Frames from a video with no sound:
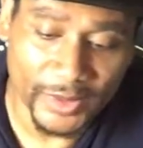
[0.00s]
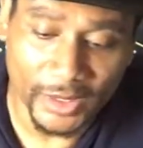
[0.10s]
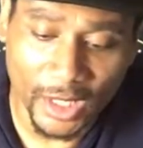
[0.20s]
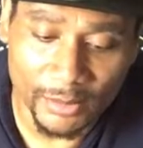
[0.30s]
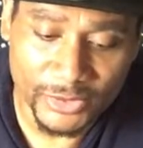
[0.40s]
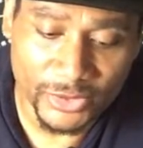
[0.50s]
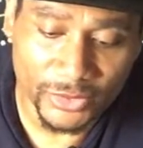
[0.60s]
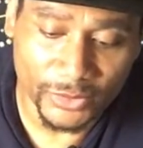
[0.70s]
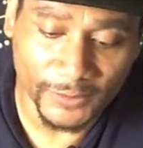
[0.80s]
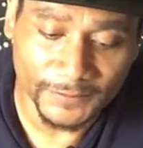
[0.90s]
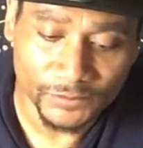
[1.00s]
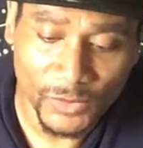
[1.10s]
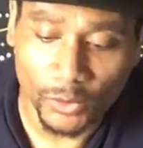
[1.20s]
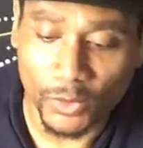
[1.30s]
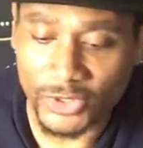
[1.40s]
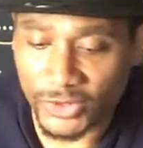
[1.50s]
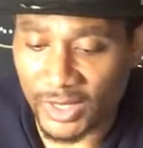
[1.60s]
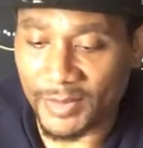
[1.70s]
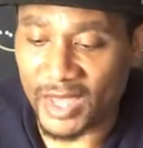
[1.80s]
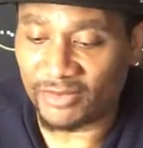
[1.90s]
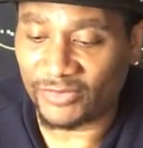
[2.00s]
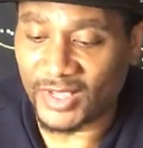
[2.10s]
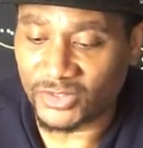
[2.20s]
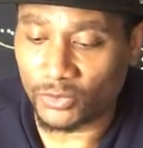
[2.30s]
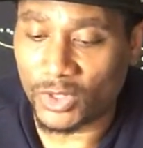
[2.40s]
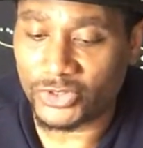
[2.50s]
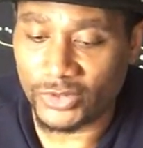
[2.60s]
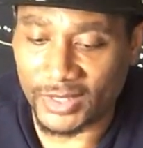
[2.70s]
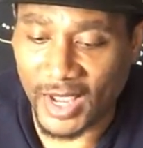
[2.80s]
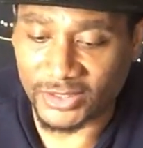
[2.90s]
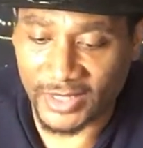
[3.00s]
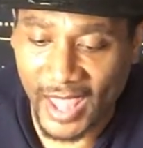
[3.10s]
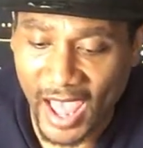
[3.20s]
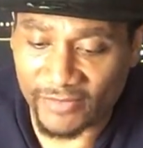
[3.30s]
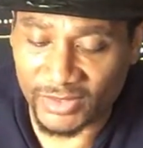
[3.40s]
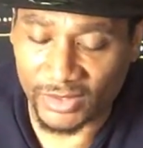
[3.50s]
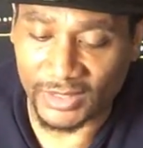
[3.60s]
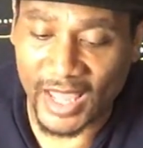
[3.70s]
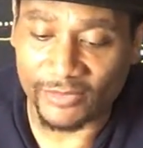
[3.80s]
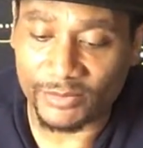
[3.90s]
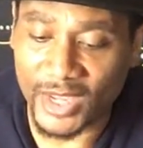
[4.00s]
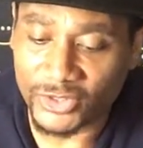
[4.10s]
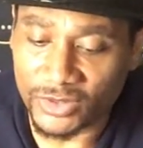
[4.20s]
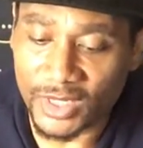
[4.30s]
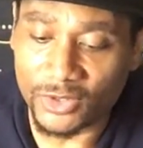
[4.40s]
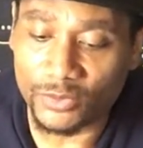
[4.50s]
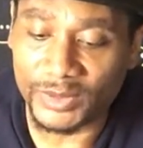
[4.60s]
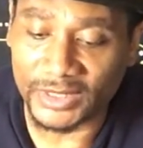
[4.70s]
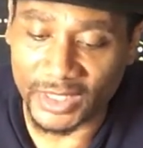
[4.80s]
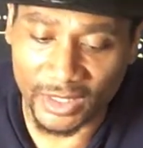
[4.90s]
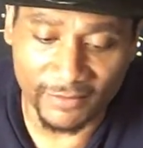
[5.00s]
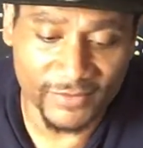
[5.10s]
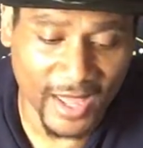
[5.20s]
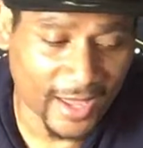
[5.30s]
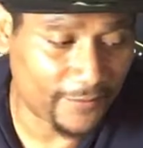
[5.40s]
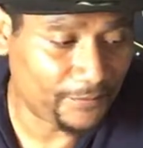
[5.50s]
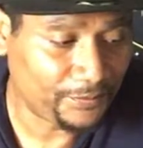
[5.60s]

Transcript: when it comes to what you can manifest and what you can actually have in your life. Make sure that you believe that